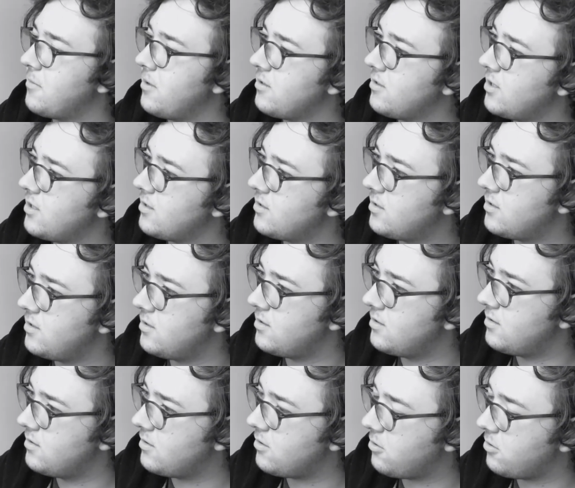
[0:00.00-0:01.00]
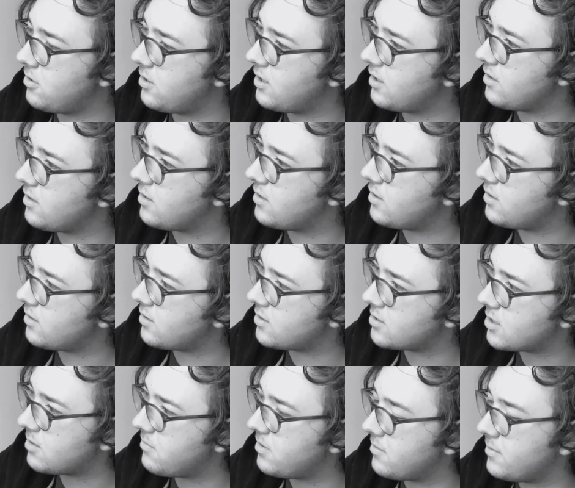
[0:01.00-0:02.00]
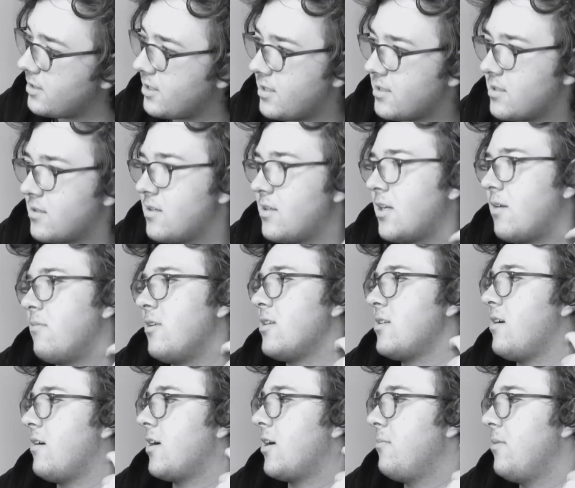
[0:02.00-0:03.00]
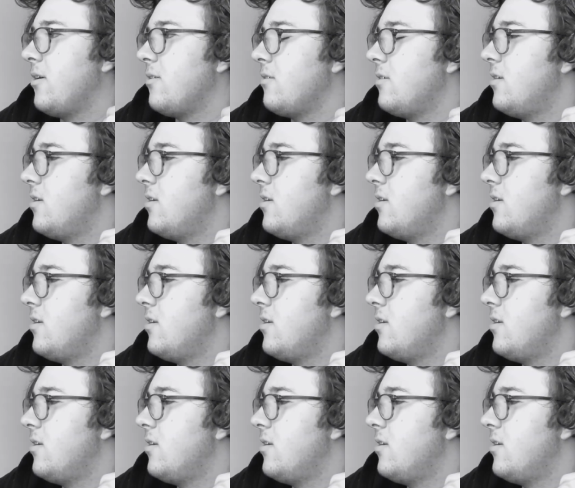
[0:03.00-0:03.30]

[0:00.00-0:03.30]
that whole gun thing. That's gonna be my last thing I'm gonna talk about.